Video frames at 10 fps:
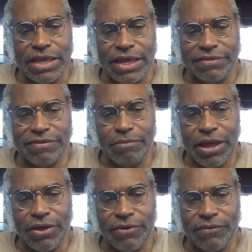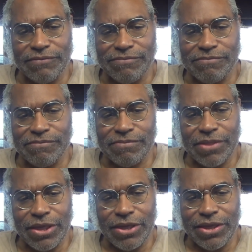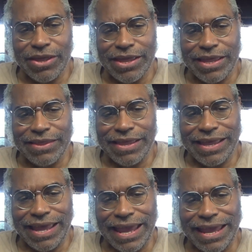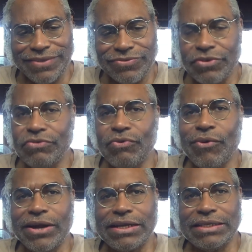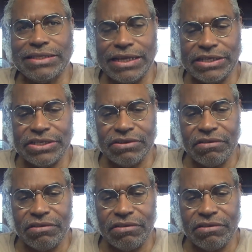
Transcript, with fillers: It's about uh, a certain organization.